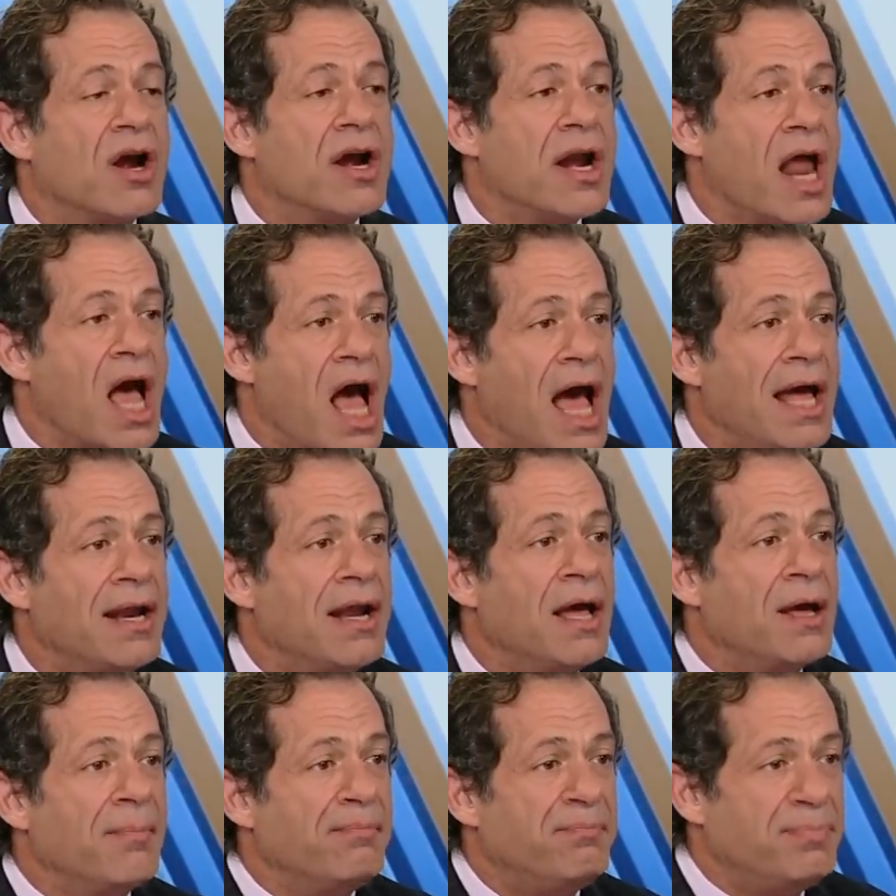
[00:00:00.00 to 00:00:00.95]
not
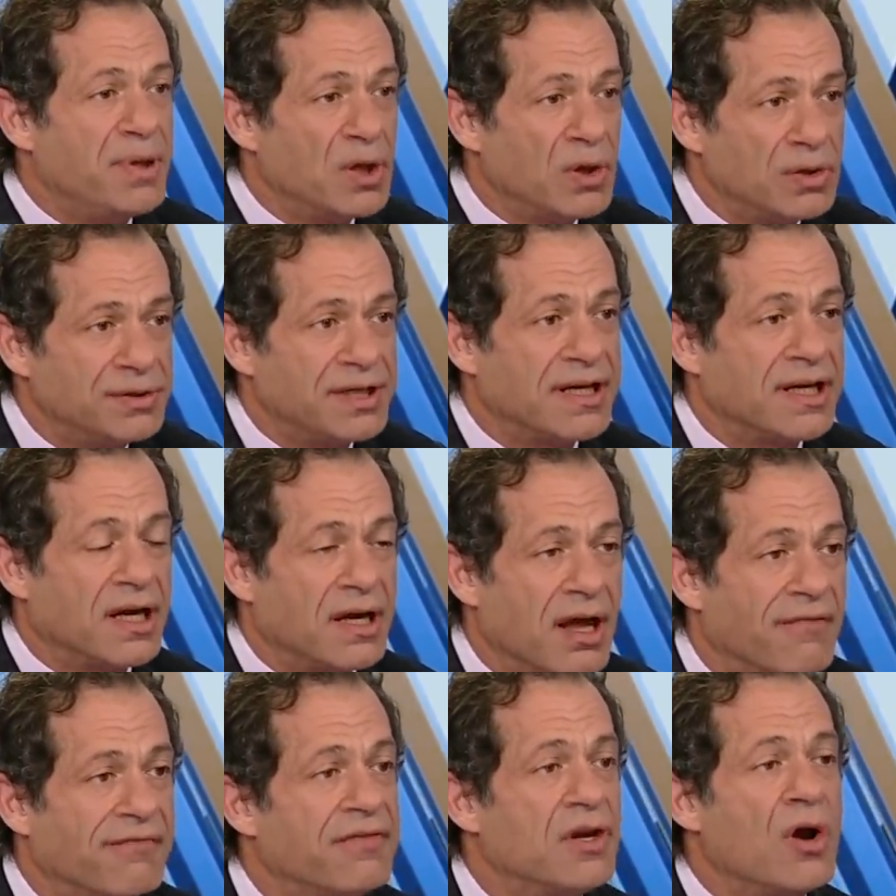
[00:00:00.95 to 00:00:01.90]
building
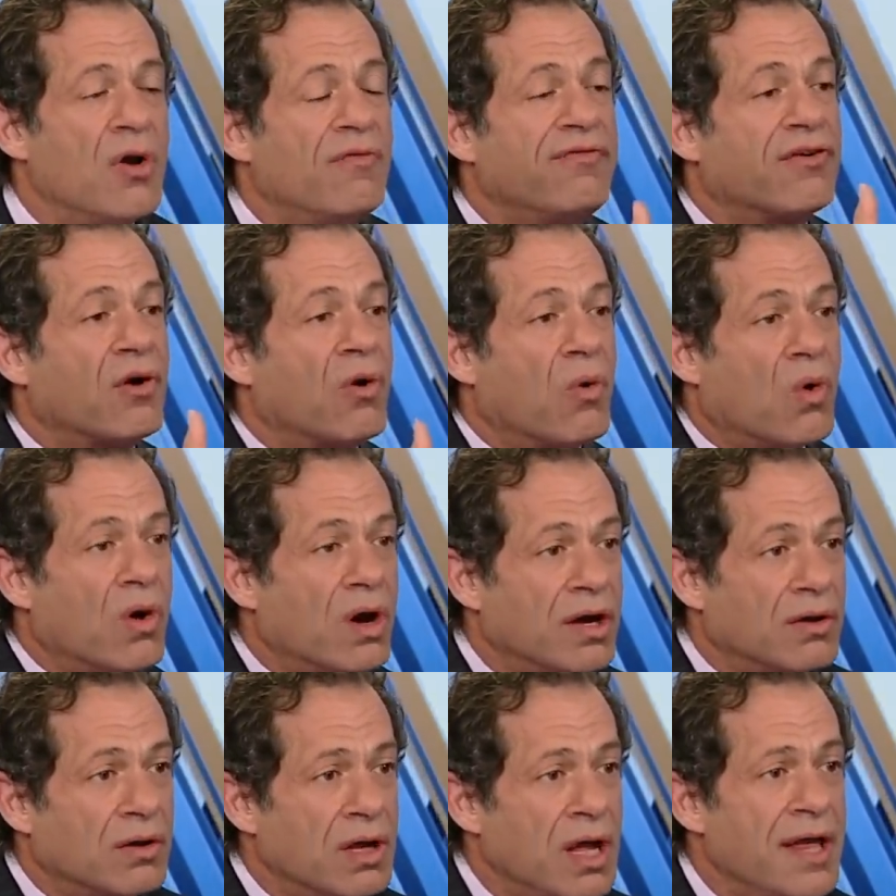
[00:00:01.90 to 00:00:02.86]
enough. You know, for
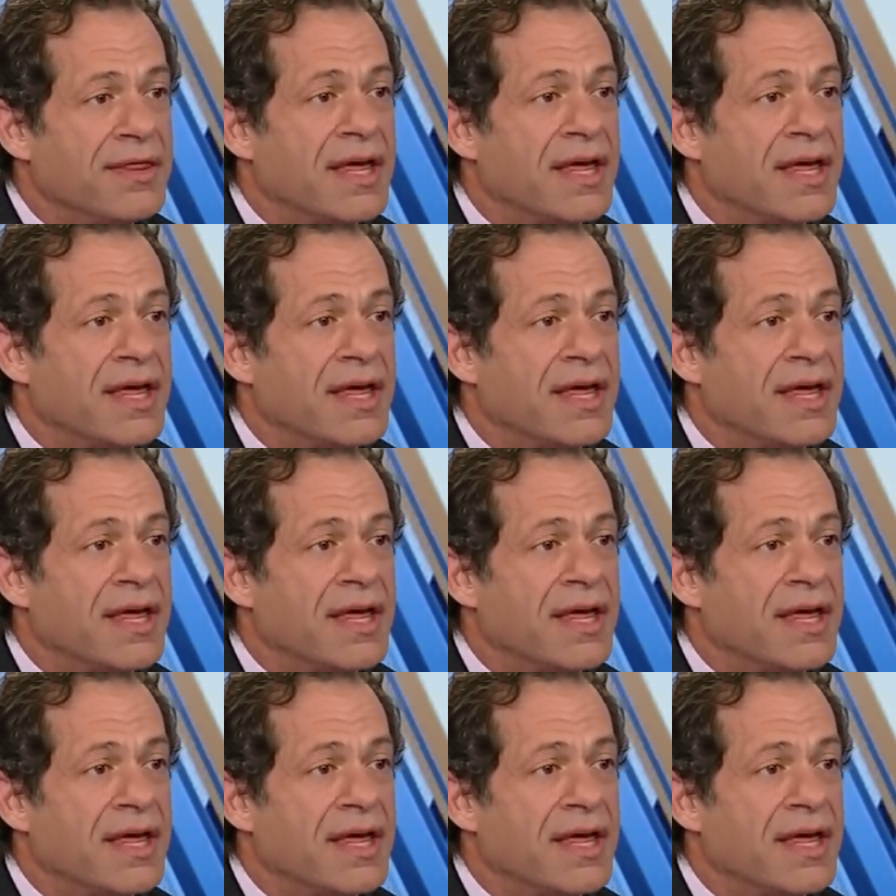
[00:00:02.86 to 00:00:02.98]
oil, yeah.